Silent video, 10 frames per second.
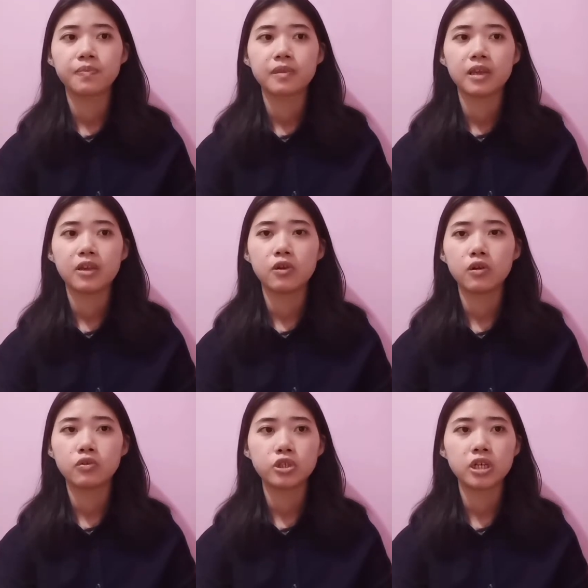In
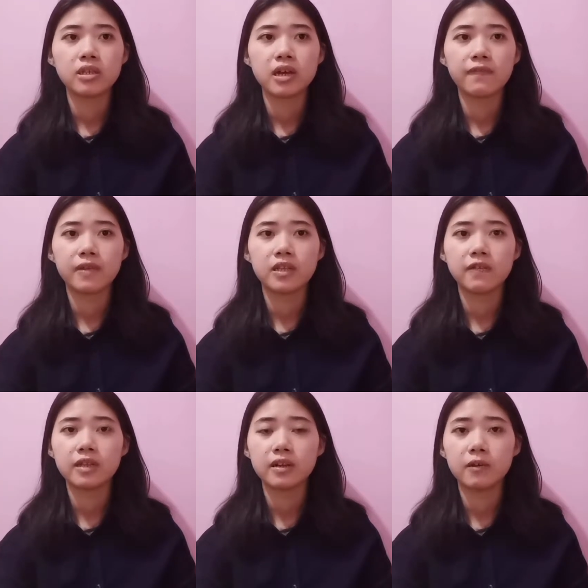conclusion, the
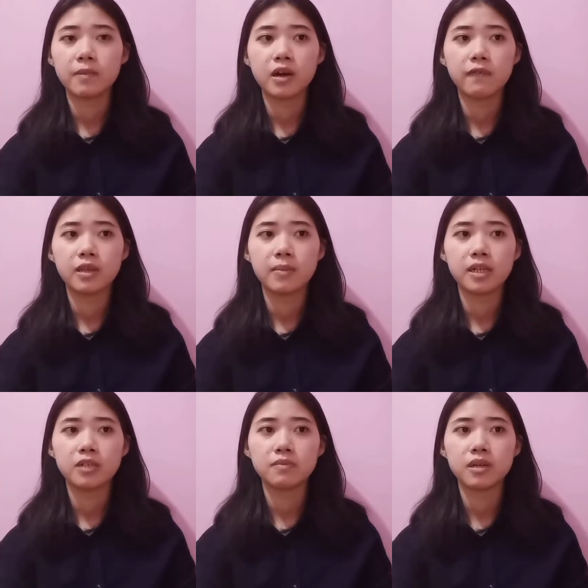effective development of the
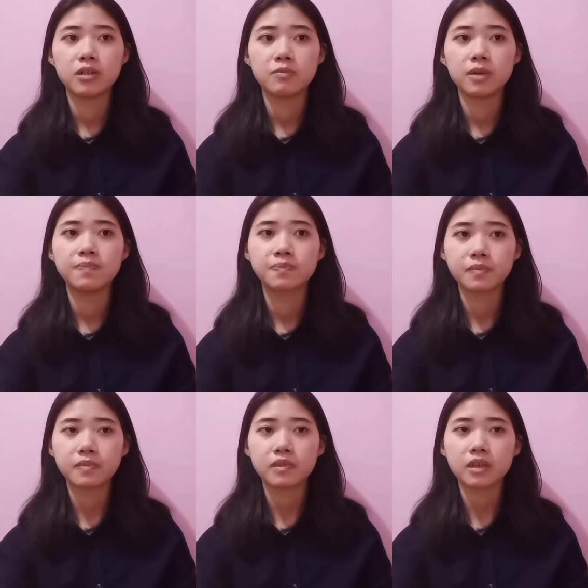budget management
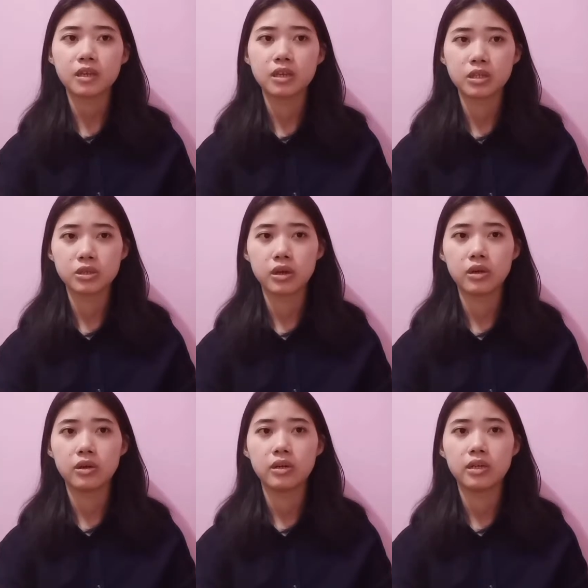is
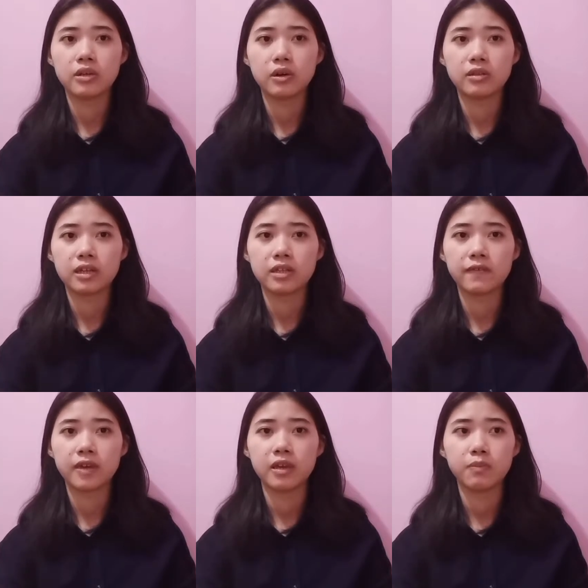not only
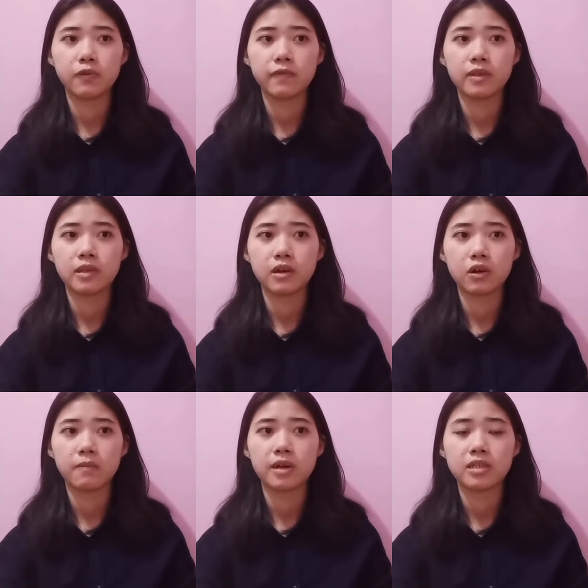conducive in improving the
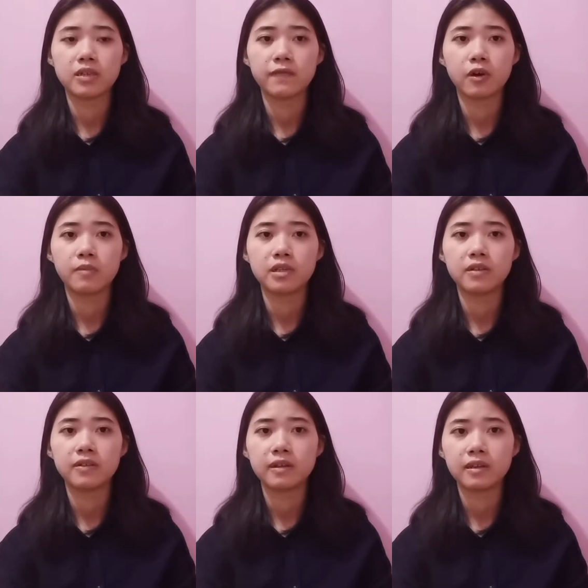comprehensive
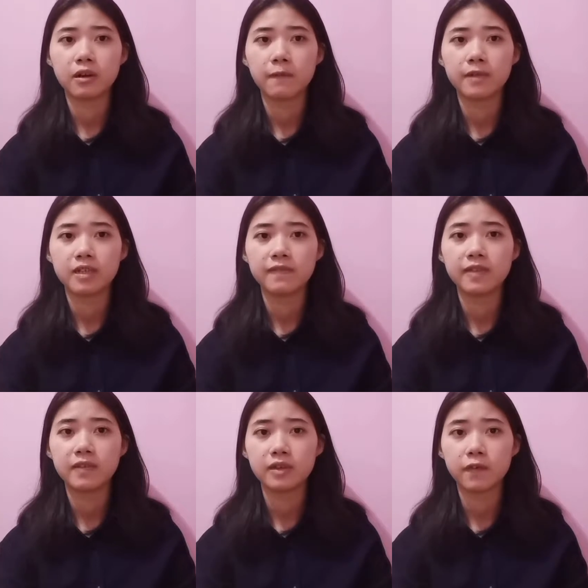
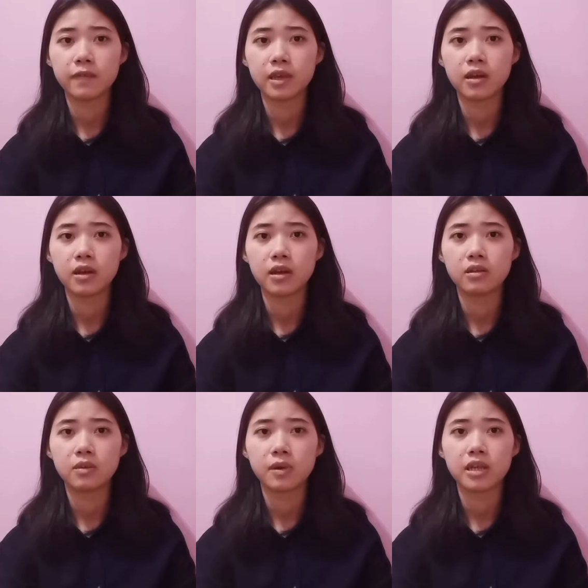competitiveness of the
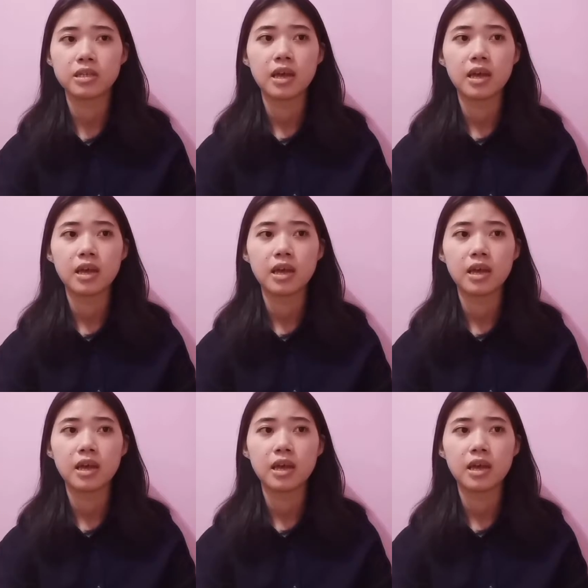enterprise,